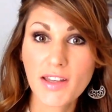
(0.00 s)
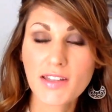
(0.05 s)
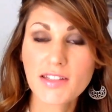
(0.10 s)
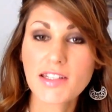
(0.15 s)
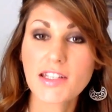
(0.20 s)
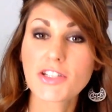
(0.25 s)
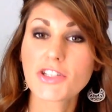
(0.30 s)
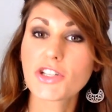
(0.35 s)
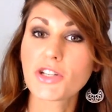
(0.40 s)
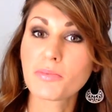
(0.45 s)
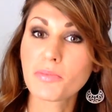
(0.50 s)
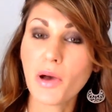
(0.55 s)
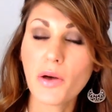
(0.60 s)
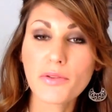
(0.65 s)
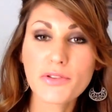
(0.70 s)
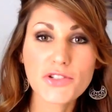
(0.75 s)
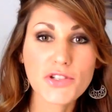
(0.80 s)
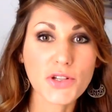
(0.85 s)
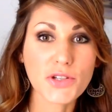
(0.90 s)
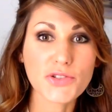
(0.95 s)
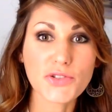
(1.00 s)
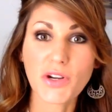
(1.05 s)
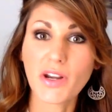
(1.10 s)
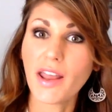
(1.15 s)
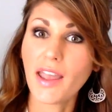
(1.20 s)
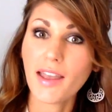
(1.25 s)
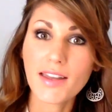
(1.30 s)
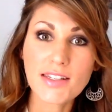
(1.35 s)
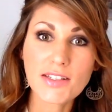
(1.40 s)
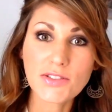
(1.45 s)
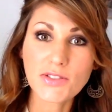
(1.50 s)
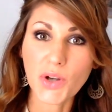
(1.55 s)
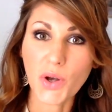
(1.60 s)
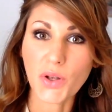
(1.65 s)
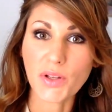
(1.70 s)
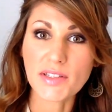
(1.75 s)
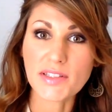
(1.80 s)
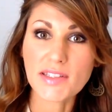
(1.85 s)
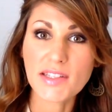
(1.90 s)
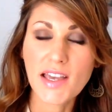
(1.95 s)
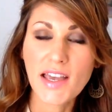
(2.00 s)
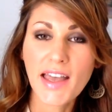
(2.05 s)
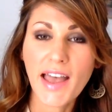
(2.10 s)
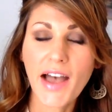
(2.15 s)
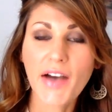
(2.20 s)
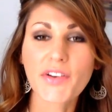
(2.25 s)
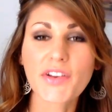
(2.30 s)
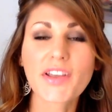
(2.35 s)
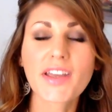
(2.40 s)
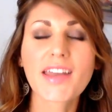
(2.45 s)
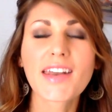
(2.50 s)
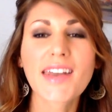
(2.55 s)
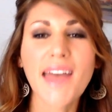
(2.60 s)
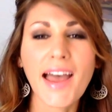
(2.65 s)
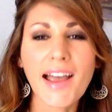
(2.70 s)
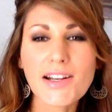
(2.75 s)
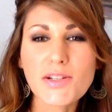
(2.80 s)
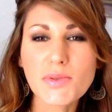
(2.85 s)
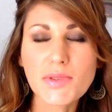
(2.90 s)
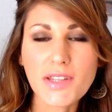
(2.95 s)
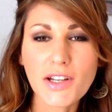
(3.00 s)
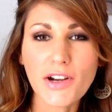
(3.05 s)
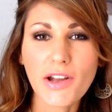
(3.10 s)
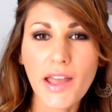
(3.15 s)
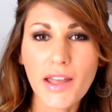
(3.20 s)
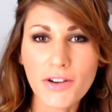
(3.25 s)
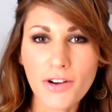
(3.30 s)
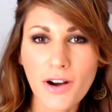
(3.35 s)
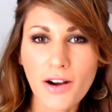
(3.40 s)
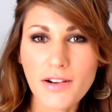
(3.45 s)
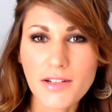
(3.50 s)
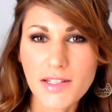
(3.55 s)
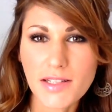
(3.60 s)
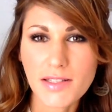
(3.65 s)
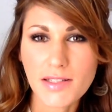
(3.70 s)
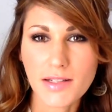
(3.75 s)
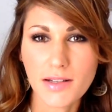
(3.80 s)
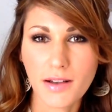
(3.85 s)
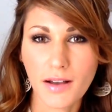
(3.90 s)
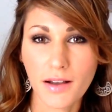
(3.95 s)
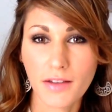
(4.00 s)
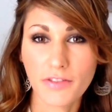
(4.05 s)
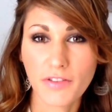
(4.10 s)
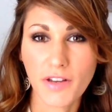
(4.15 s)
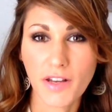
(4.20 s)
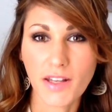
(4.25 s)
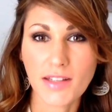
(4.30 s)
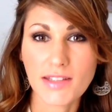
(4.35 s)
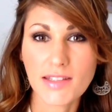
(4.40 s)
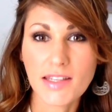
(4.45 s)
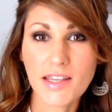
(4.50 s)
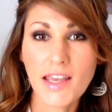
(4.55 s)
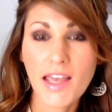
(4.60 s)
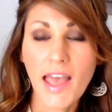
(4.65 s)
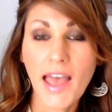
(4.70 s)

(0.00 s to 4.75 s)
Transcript: teaching both children and adults how to connect with their inner artistic confidence